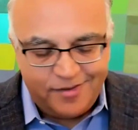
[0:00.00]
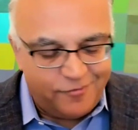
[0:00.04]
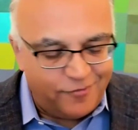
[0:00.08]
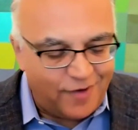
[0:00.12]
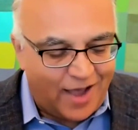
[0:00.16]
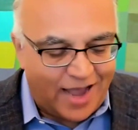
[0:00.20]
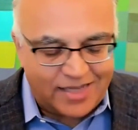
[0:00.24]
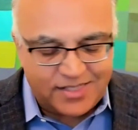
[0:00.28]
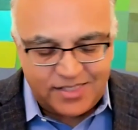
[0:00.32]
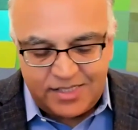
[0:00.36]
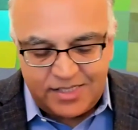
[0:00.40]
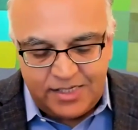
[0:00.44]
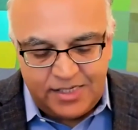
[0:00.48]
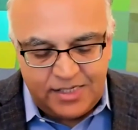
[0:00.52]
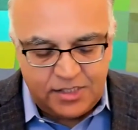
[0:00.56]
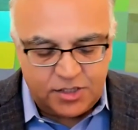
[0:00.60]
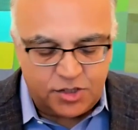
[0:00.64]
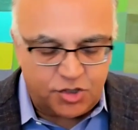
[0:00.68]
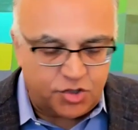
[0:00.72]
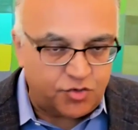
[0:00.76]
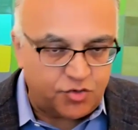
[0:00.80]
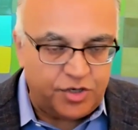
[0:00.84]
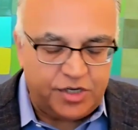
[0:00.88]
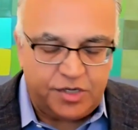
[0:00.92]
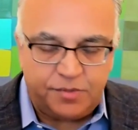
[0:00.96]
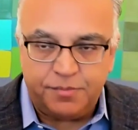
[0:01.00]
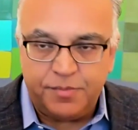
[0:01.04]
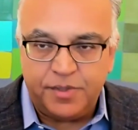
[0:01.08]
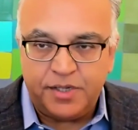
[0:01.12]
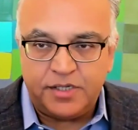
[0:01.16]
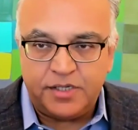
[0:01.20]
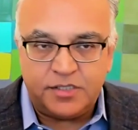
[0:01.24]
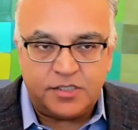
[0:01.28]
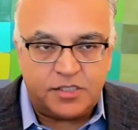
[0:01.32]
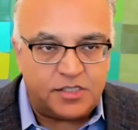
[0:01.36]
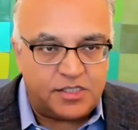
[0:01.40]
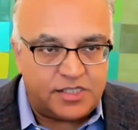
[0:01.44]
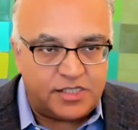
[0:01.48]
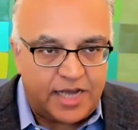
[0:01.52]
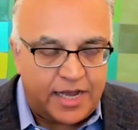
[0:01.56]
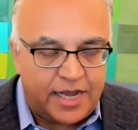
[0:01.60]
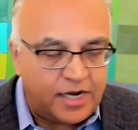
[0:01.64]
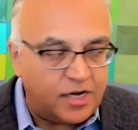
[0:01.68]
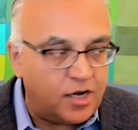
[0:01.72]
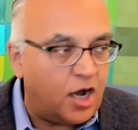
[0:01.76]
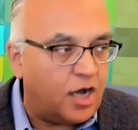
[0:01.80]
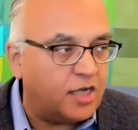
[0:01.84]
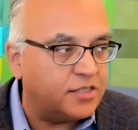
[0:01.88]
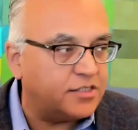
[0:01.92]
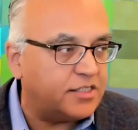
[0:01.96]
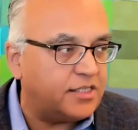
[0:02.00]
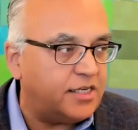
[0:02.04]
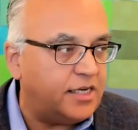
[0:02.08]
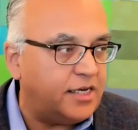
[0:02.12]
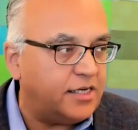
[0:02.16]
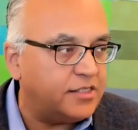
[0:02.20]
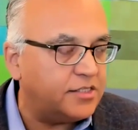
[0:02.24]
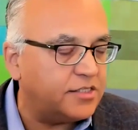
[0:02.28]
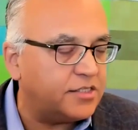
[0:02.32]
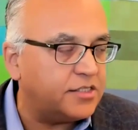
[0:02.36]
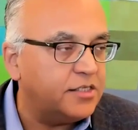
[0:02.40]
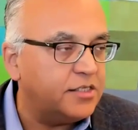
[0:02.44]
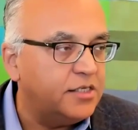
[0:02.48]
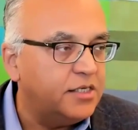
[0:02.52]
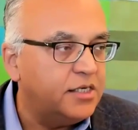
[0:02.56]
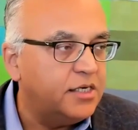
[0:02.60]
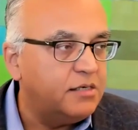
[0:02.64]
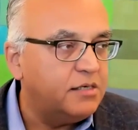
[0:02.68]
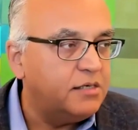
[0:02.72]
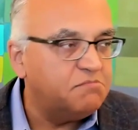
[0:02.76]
vaccines, treatments, diagnostics,